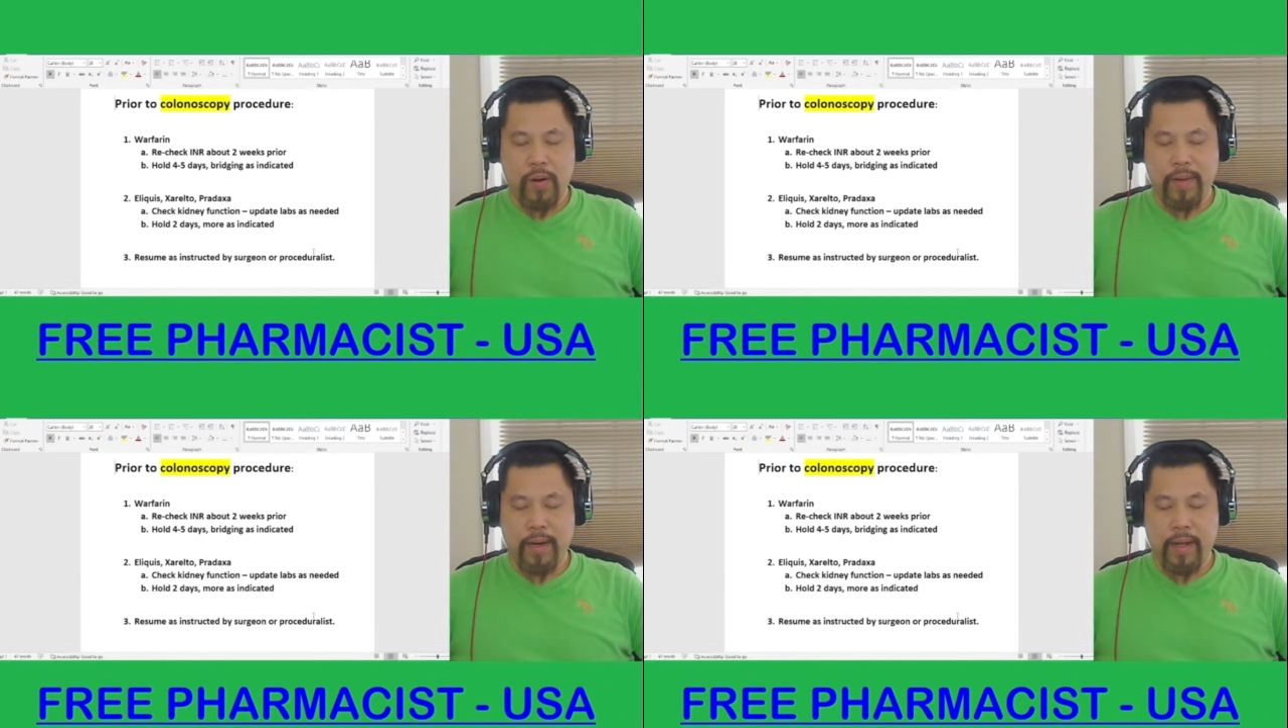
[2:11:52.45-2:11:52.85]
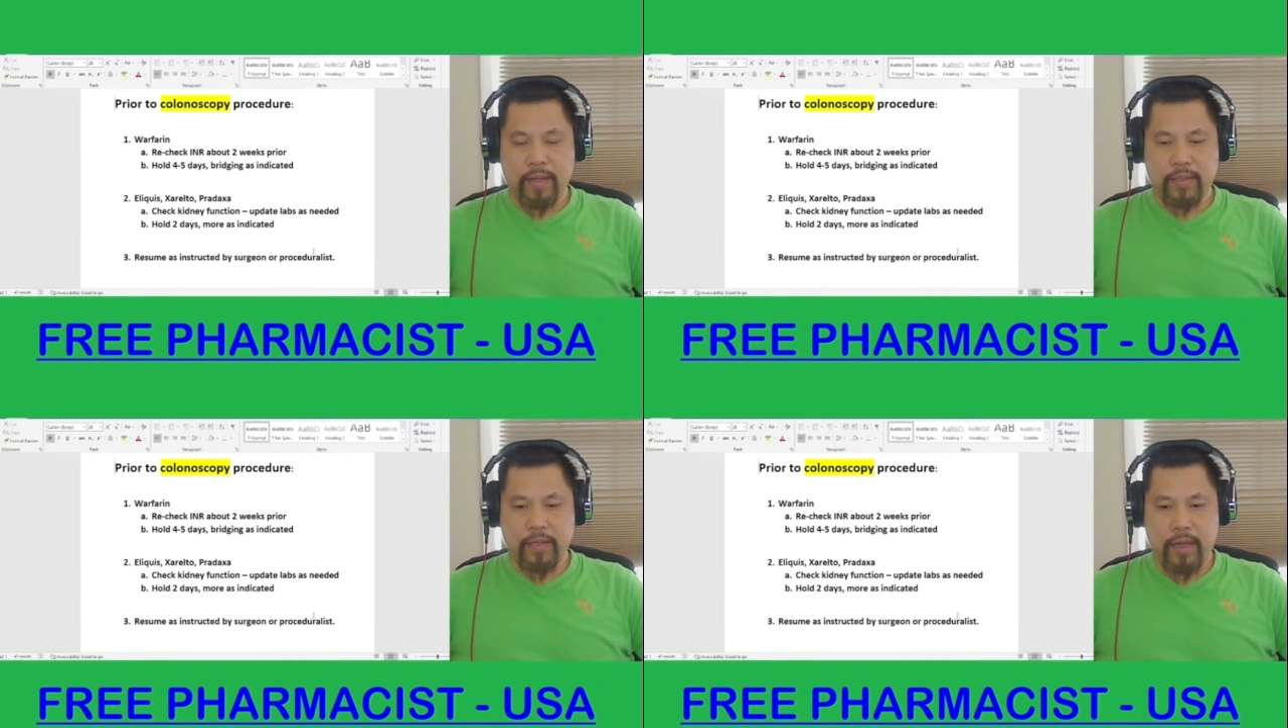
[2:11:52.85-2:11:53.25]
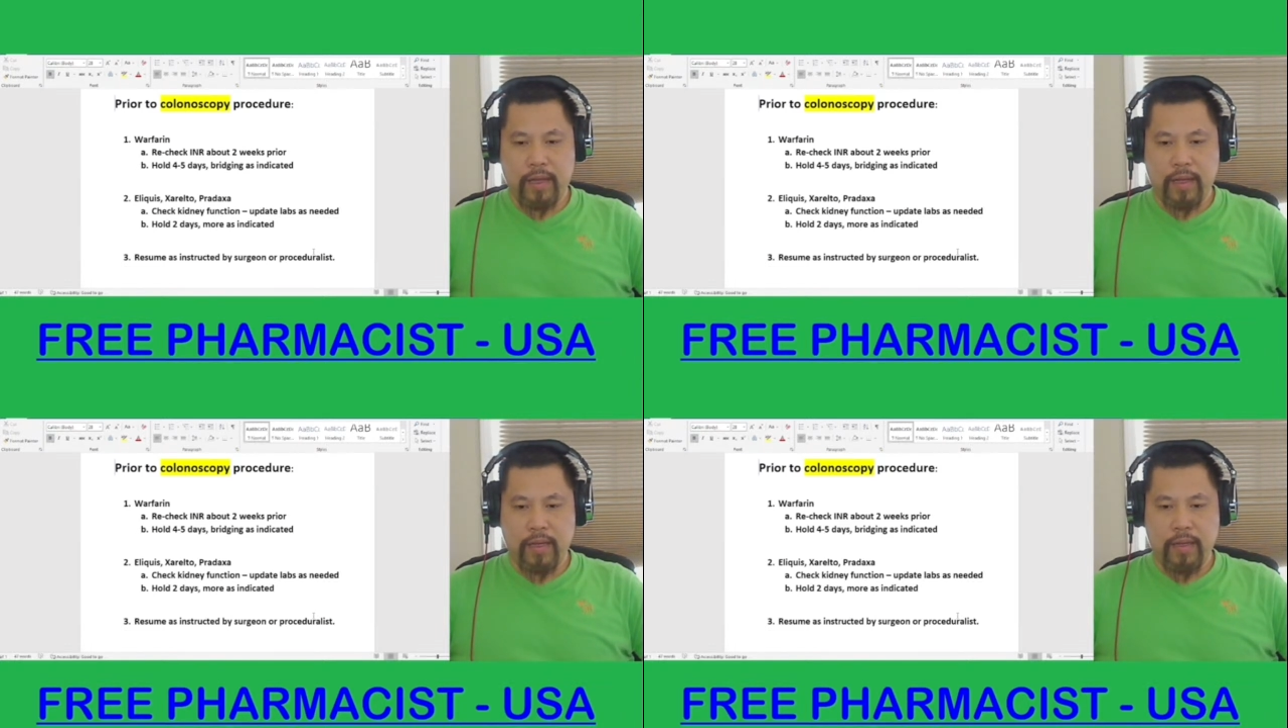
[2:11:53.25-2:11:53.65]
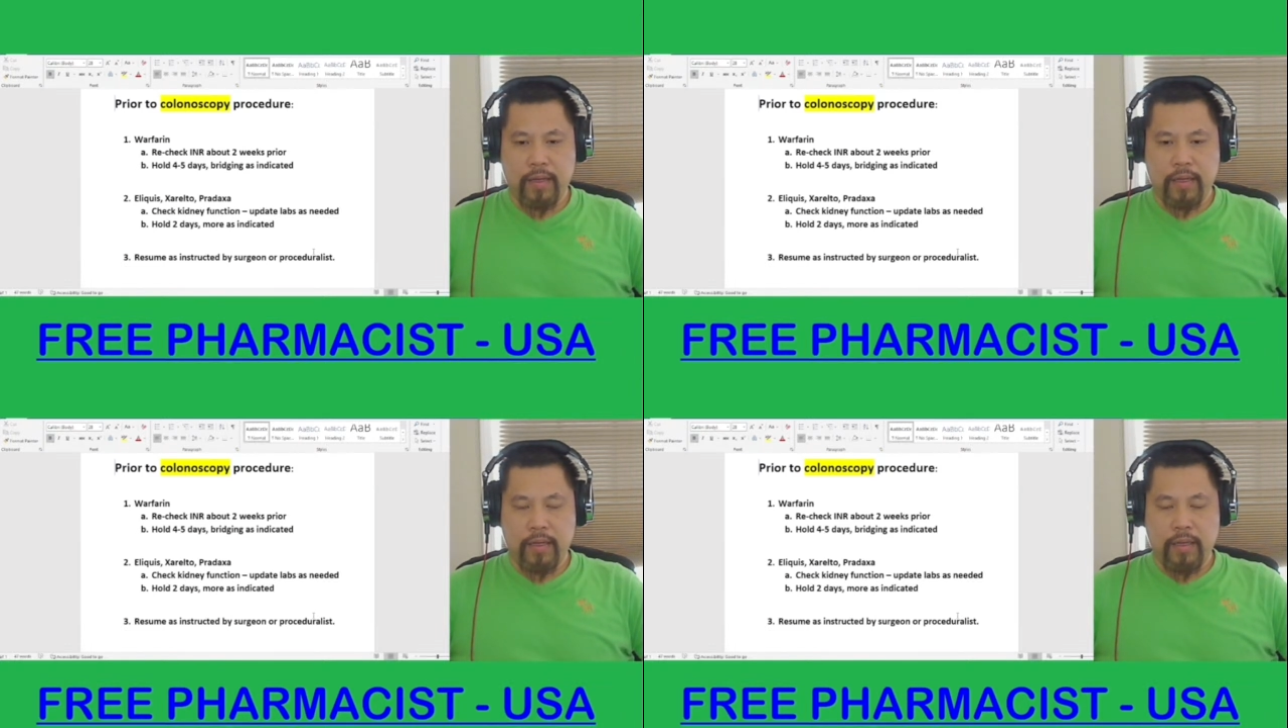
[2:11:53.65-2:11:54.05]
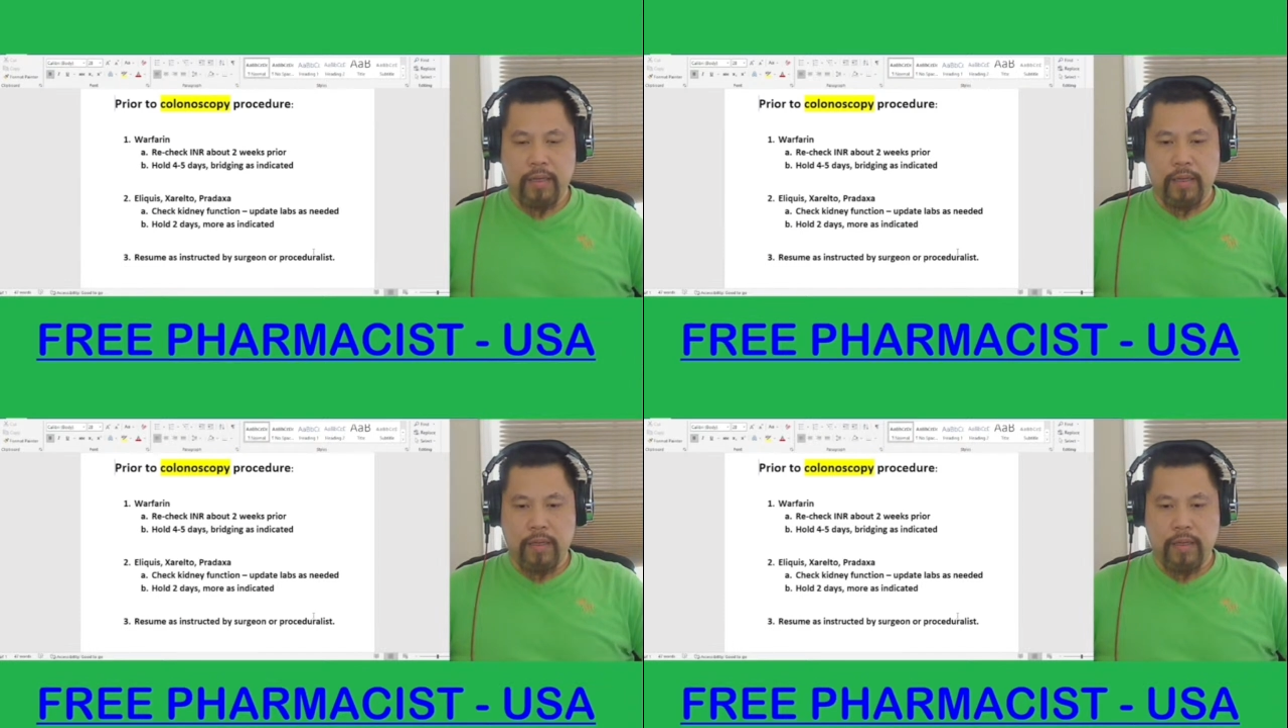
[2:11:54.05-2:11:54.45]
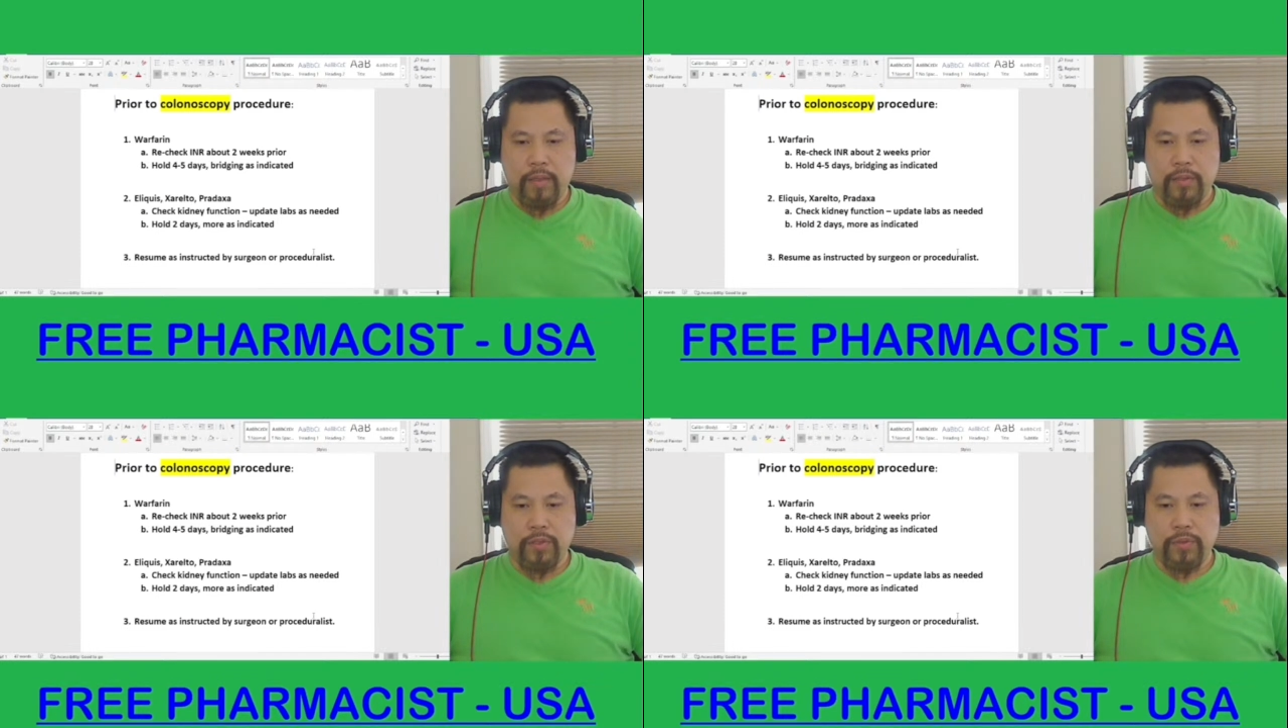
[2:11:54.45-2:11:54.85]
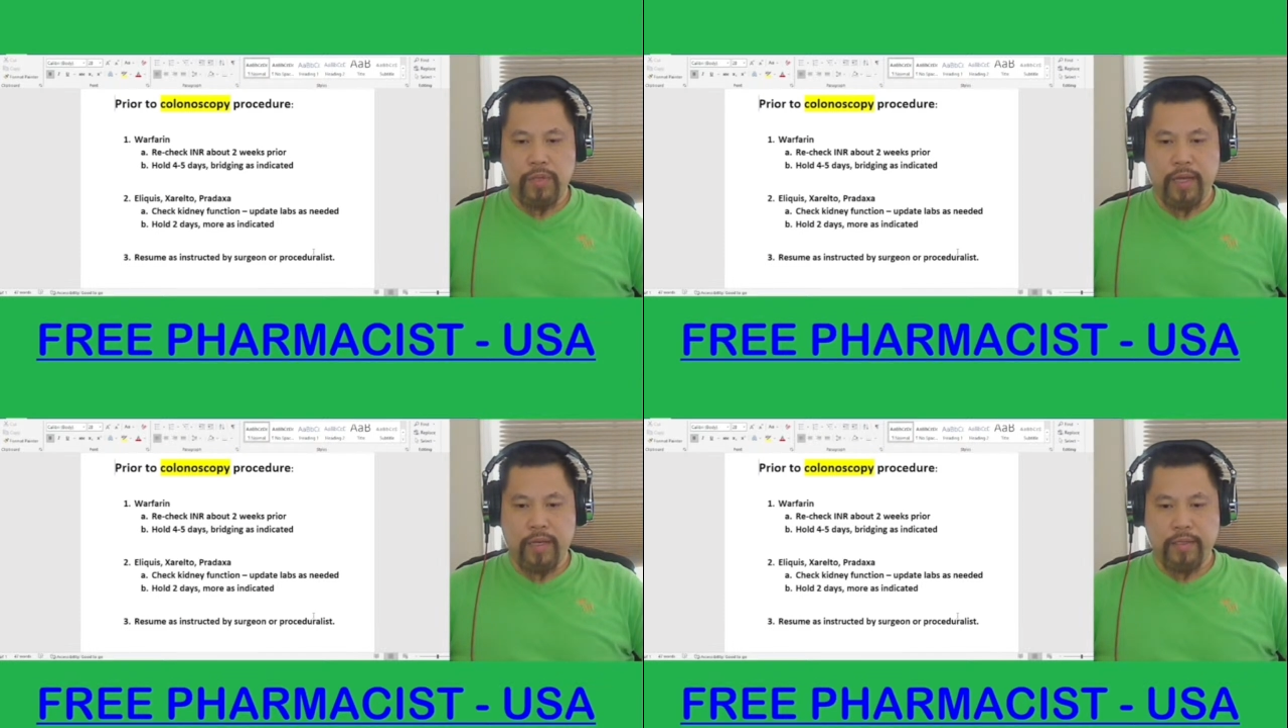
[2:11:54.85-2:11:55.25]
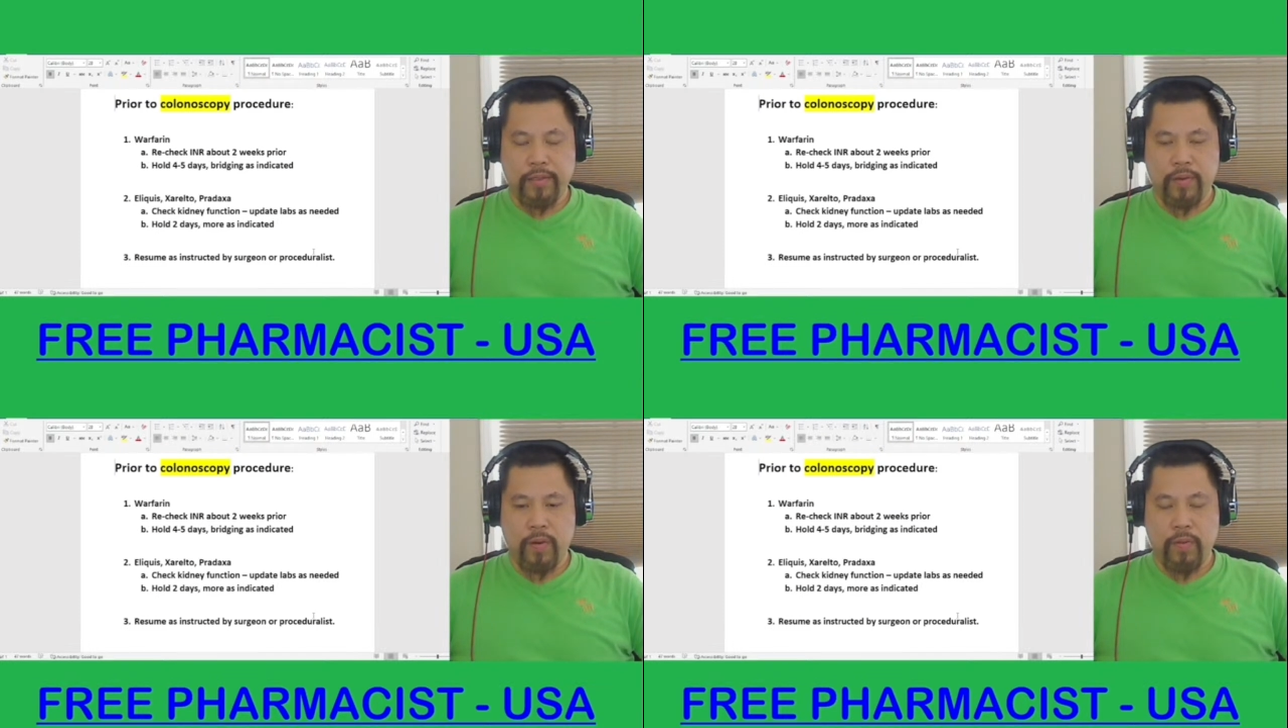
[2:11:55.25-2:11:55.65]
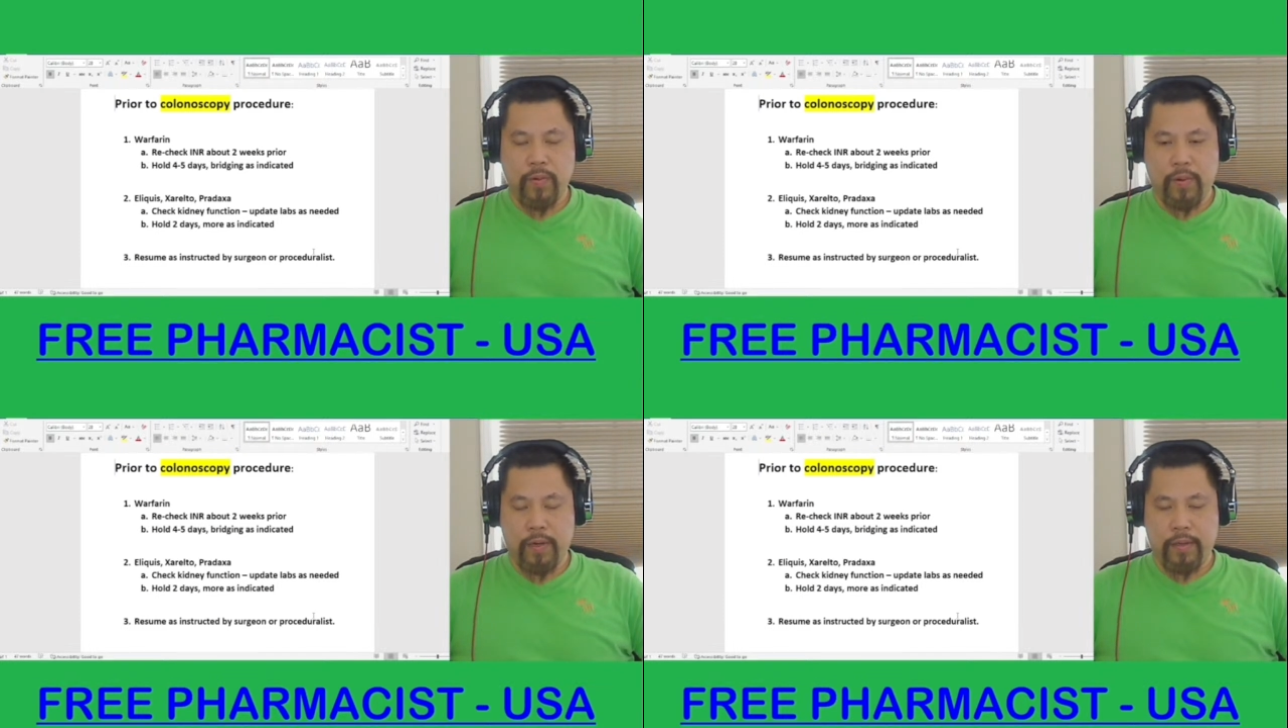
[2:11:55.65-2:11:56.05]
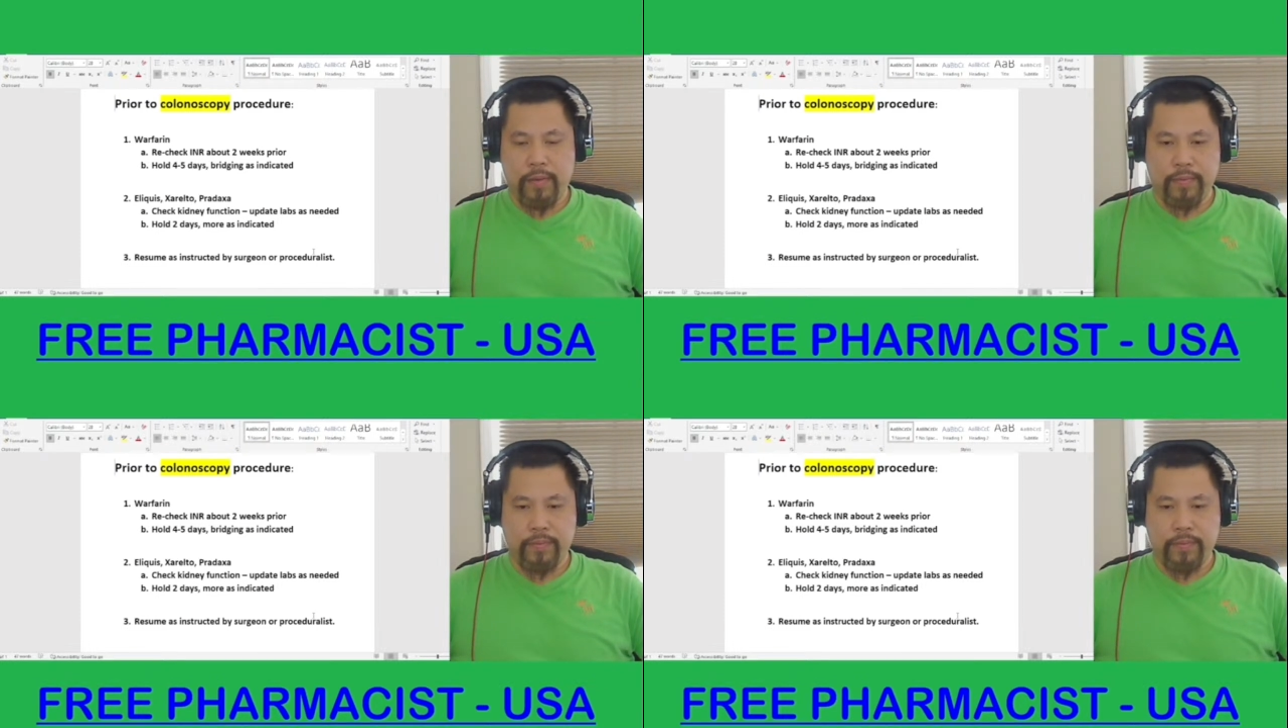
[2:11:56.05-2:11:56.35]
or Badaxa 2 days or more.